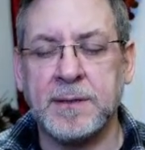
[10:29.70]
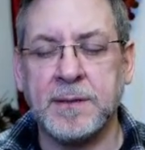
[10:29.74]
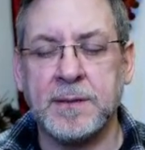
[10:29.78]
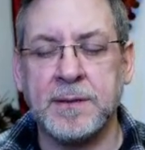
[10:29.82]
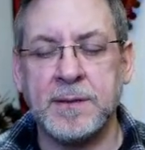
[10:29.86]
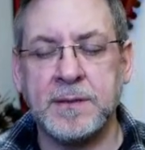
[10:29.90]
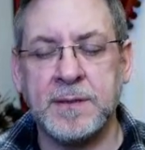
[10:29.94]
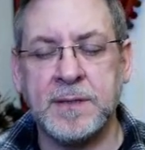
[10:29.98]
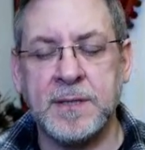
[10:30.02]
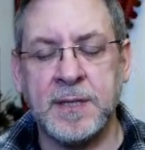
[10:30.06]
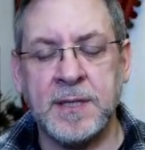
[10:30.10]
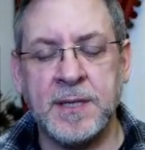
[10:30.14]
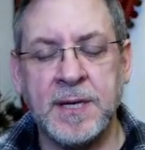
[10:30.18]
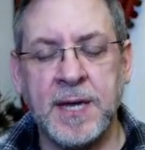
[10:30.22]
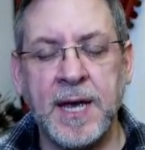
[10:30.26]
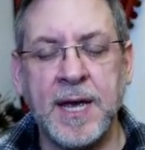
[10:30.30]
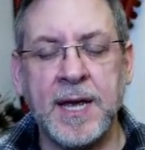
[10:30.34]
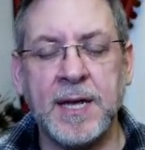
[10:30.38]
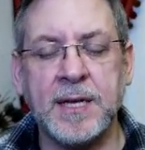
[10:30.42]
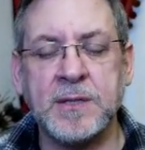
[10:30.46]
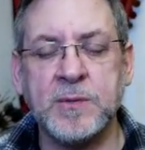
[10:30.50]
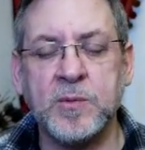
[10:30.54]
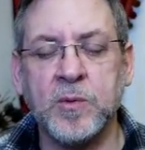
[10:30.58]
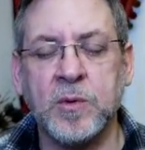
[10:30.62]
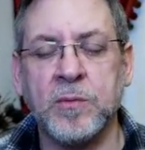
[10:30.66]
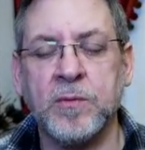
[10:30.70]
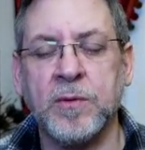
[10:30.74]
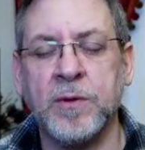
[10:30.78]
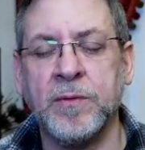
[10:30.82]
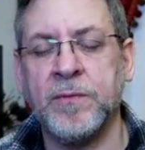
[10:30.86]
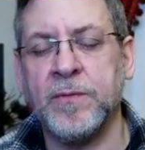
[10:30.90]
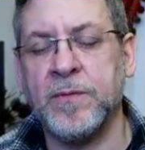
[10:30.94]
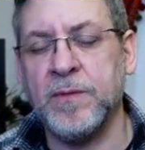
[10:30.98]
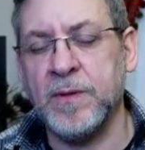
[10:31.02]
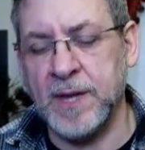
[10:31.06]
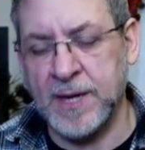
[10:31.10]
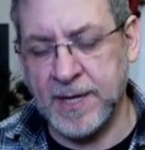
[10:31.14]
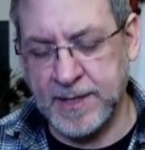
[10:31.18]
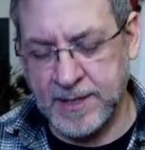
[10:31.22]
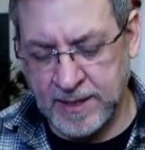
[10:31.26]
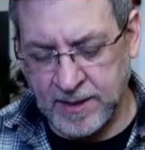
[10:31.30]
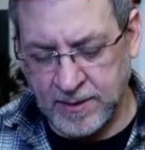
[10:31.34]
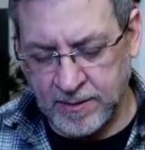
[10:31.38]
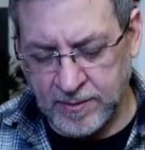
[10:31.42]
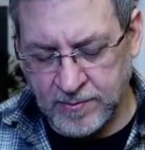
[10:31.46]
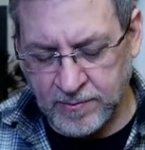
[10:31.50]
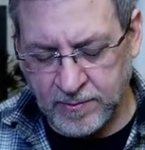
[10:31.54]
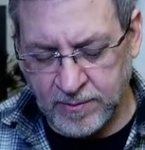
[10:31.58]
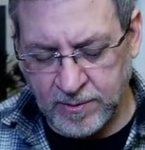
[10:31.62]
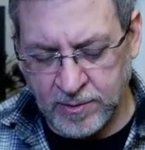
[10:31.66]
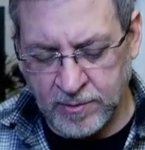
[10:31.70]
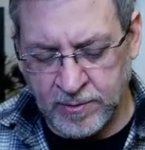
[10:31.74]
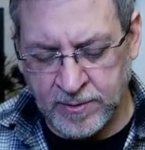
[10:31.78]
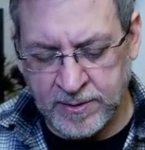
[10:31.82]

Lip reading: today, as we're reflecting through,